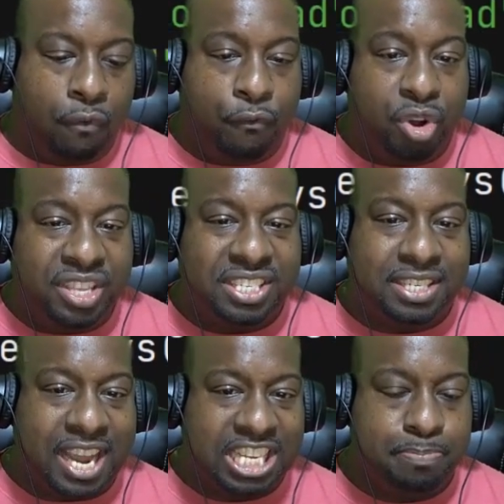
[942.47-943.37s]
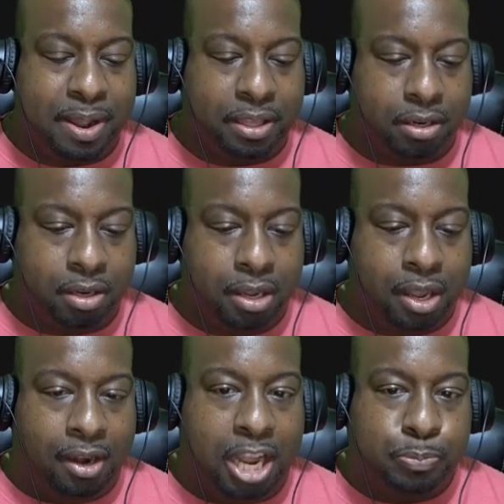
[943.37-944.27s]
For this test method,
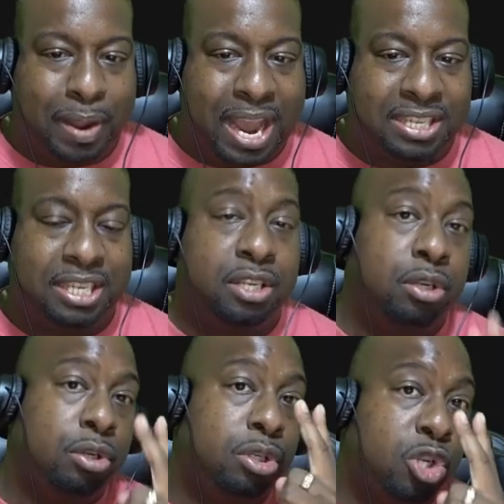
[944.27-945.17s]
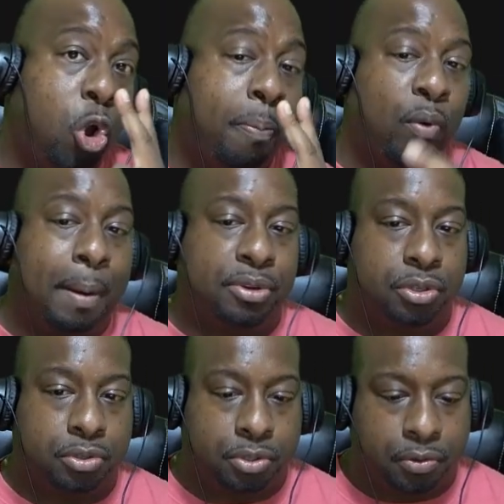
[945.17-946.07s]
let's pass in two
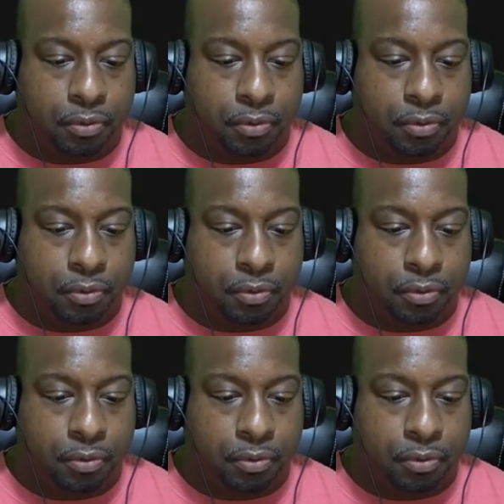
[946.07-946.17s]
parameters.